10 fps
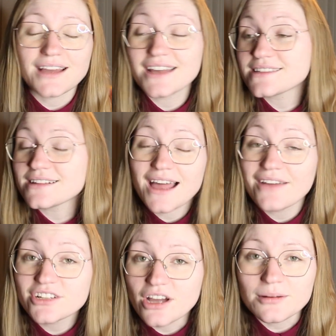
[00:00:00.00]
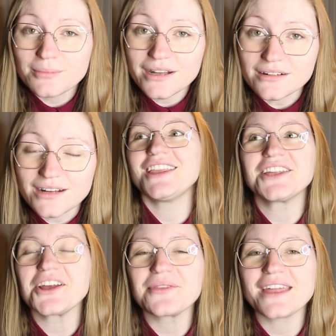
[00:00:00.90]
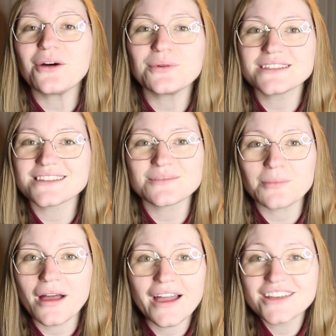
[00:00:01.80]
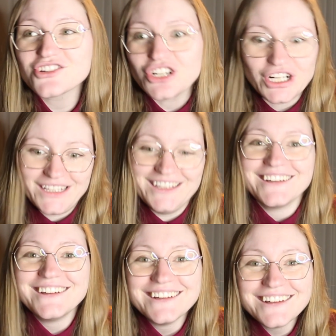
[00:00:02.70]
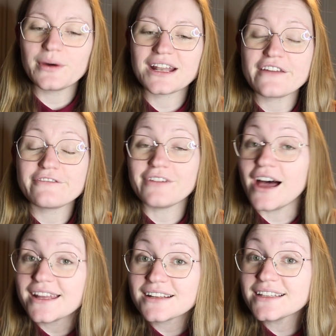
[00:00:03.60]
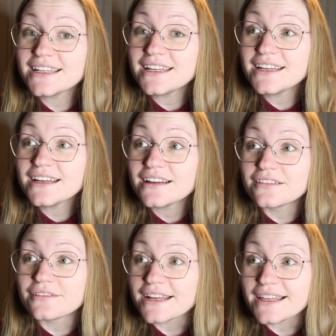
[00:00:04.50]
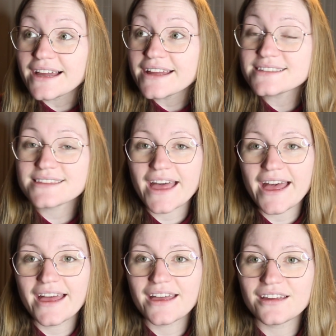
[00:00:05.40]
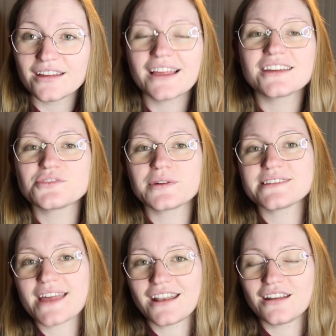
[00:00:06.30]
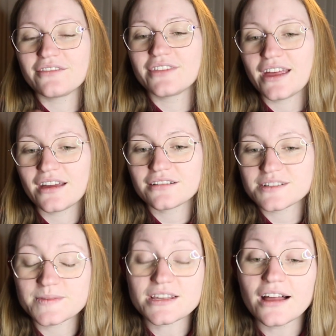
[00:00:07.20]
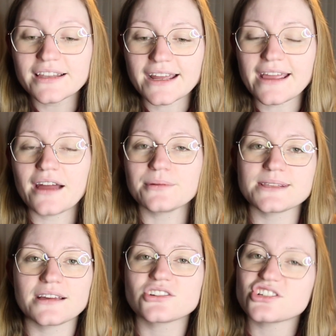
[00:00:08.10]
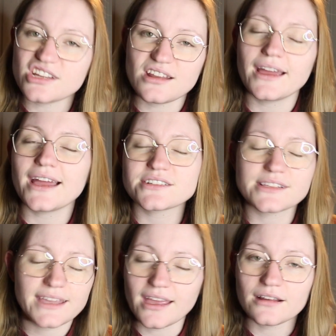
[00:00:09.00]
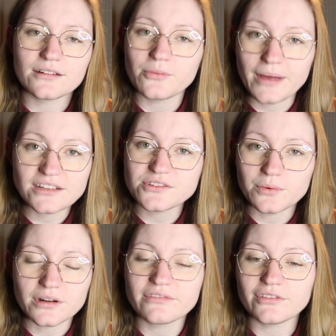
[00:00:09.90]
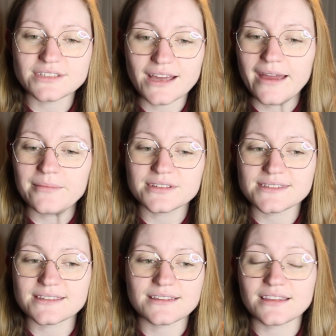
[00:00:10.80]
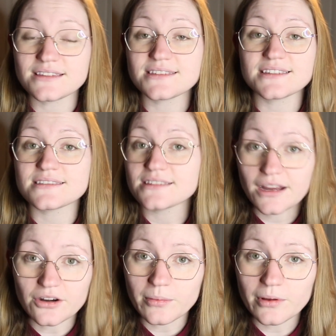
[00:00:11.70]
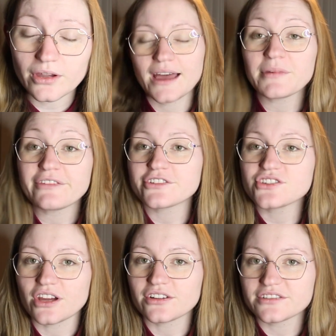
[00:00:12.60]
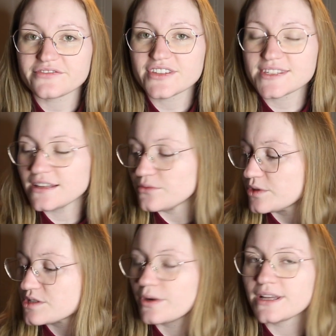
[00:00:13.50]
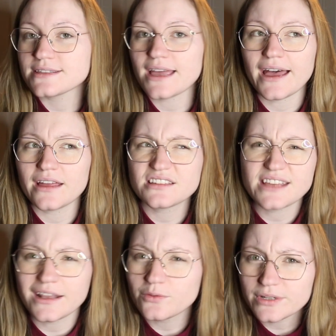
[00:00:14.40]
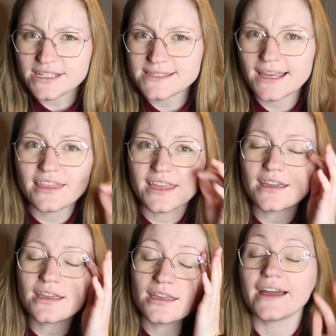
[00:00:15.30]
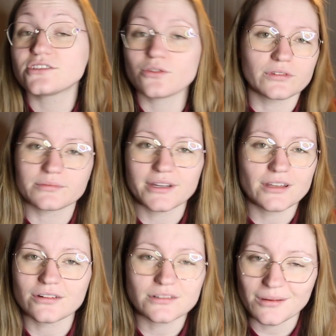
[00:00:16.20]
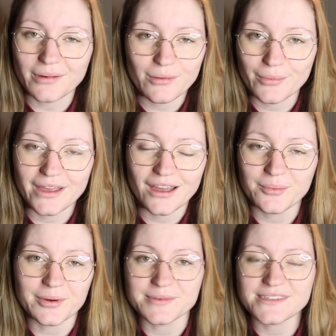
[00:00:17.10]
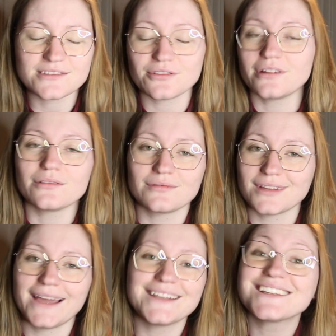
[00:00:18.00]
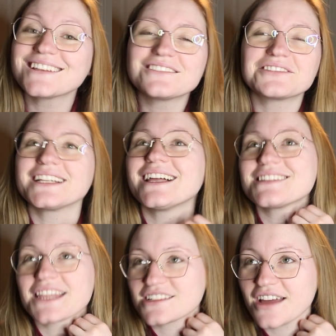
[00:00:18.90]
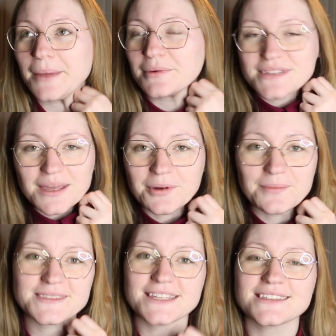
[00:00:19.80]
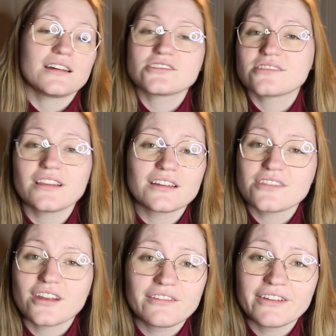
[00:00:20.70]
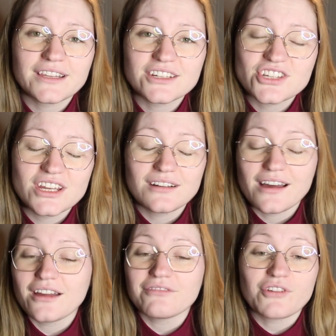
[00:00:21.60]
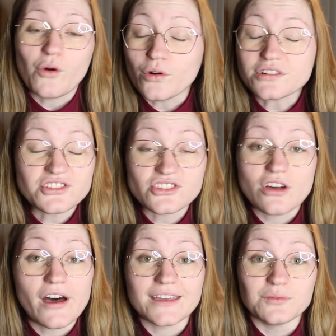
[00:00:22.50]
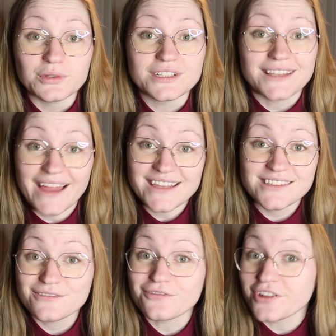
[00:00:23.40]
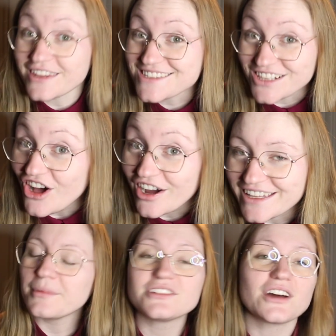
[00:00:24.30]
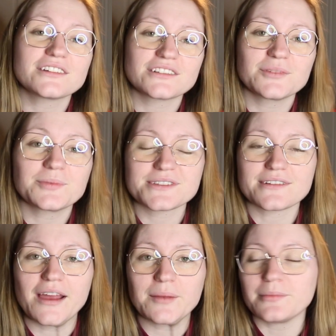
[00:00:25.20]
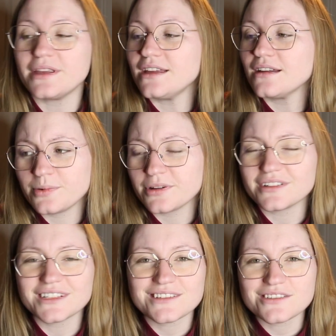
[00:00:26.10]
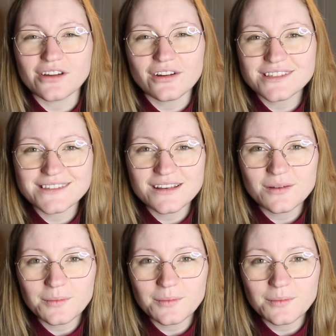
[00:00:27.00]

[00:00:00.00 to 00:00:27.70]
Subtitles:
I still haven't gotten better. You know, that wasn't my journey. When I finally realized that, like towards the end of the Christmas holiday, I was like, shit, I actually cannot go back to work full time because like this is terrible. At my first doctor's visit, which was at 10 weeks, I think, I told my doctor about my hyperemesis, or I didn't realize at the time it was hyperemesis. I thought I felt like shit. I of course thought it wouldn't last for this long. My doctor prescribed me pyridoxin.